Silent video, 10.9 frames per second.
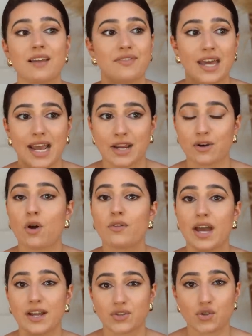that I know
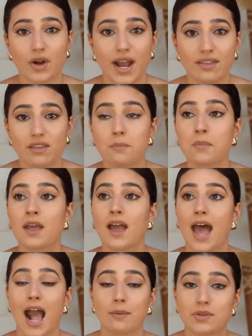that has tried them
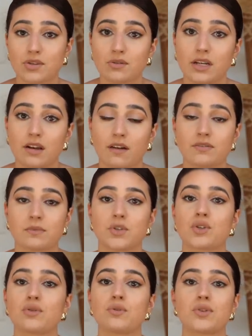absolutely loves them
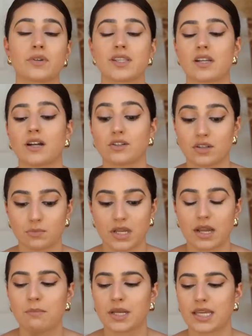too, so it's not just
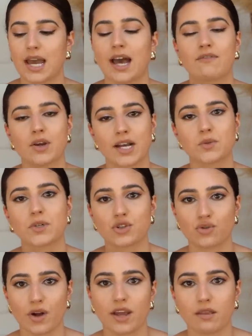me. But yeah, if you guys want to
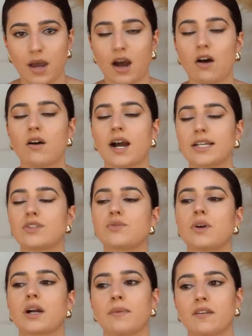try them out, I do
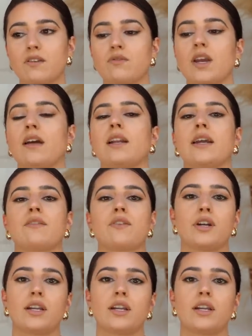recommend that you get like their